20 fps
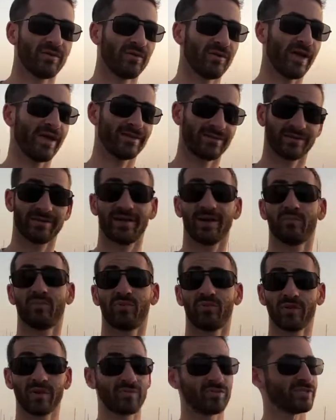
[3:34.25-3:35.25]
as the
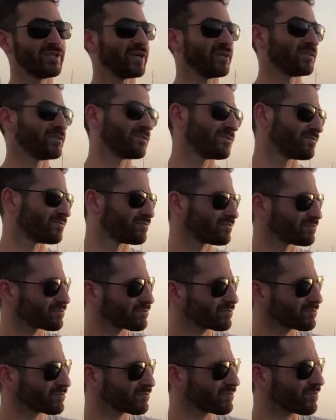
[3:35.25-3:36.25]
temple represents.
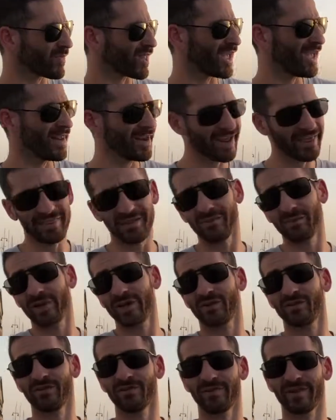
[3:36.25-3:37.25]
And I think we can
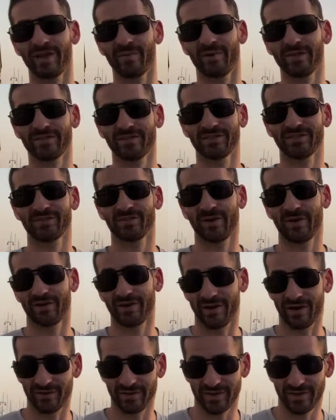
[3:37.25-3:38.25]
learn that message as well in
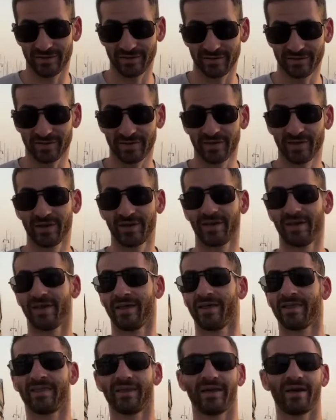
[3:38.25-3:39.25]
our days,
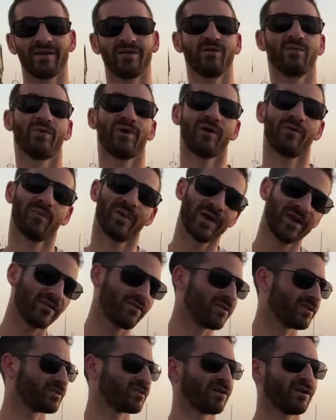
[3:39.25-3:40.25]
that while many of
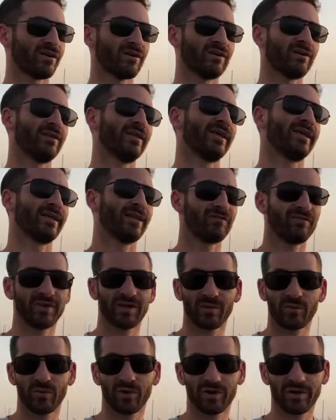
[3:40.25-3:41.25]
us are living
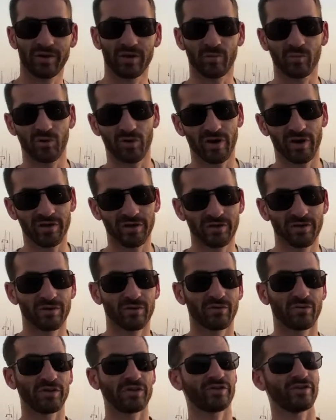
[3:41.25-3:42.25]
and working abroad,
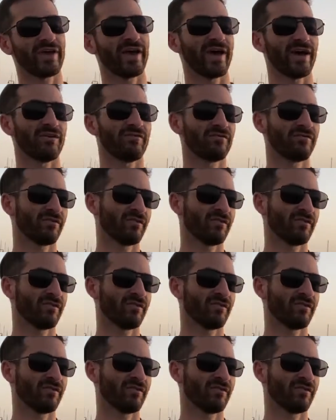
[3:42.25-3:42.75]
we need to have